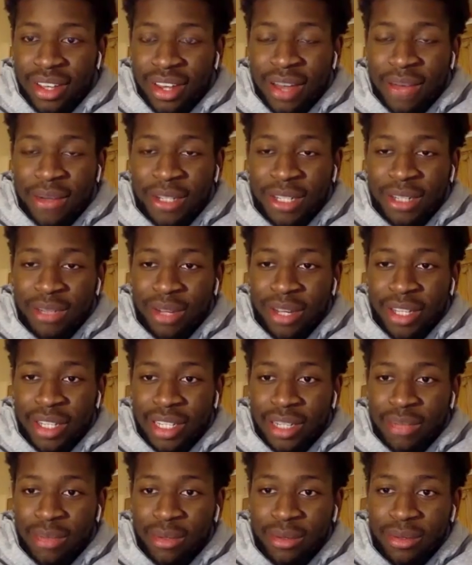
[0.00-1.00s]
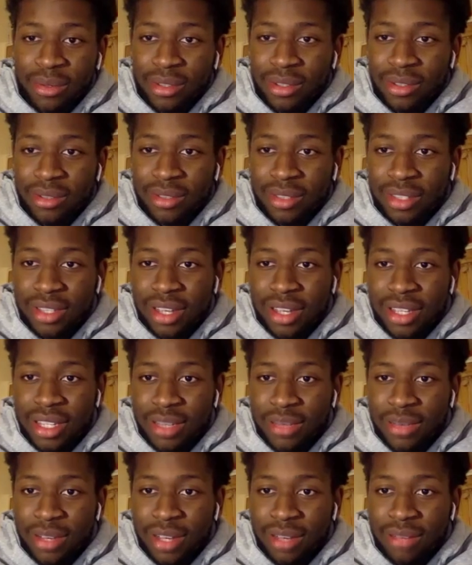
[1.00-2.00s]
I like watching basketball.
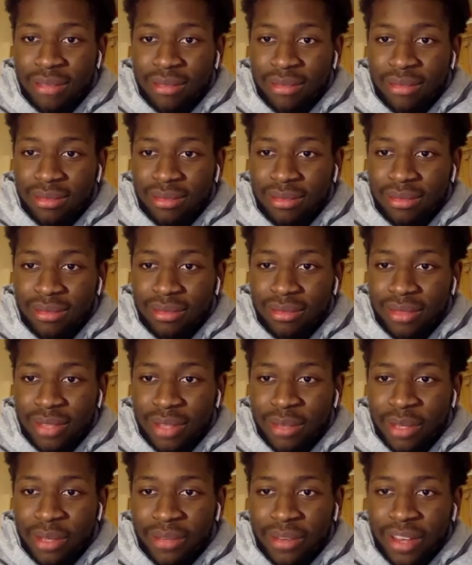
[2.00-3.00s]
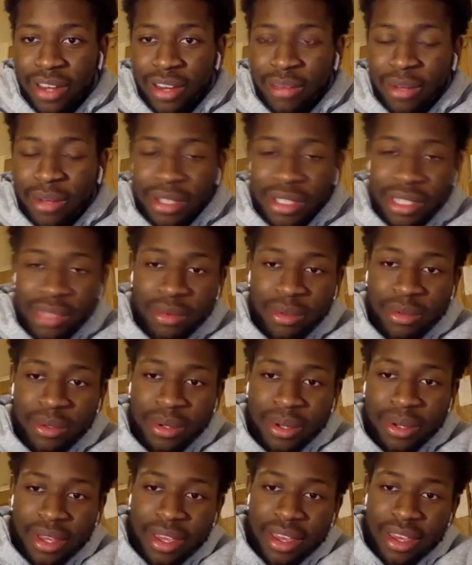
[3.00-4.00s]
Starting to become a big fan of
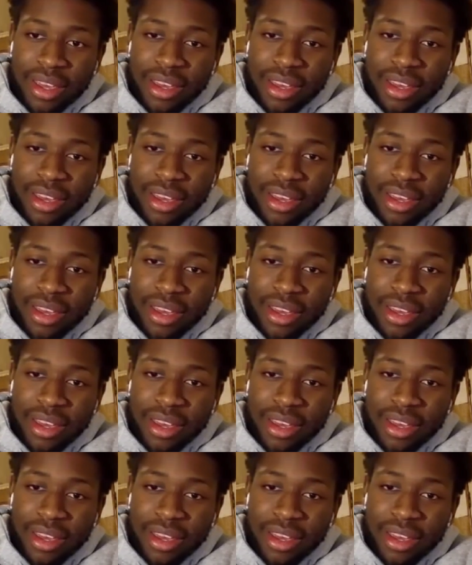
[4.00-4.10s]
basketball.